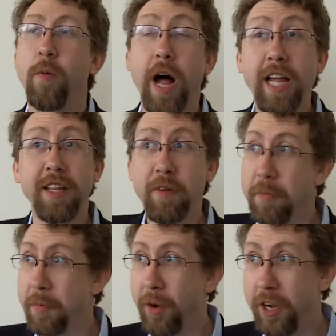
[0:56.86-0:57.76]
Well, I live
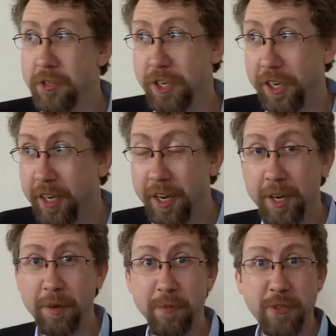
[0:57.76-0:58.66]
up in Boston,
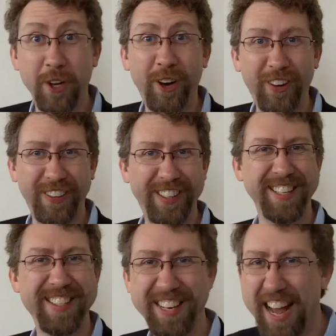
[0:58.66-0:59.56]
so
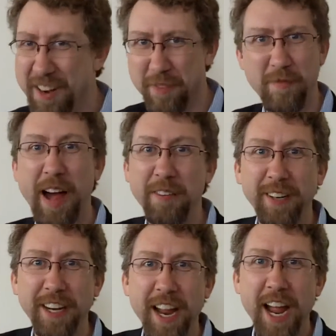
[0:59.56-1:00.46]
there hasn't
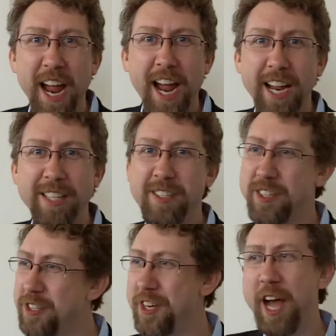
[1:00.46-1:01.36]
been much on your
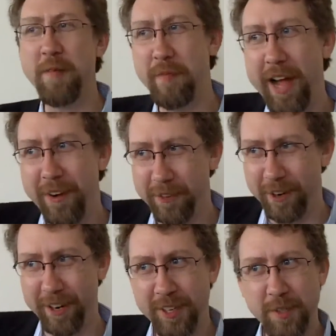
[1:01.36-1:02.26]
mind. It's just not
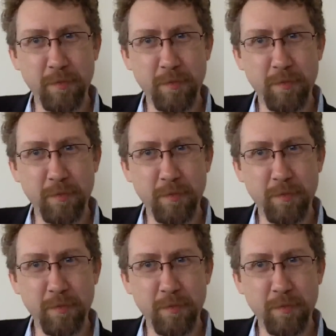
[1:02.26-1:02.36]
Malvern.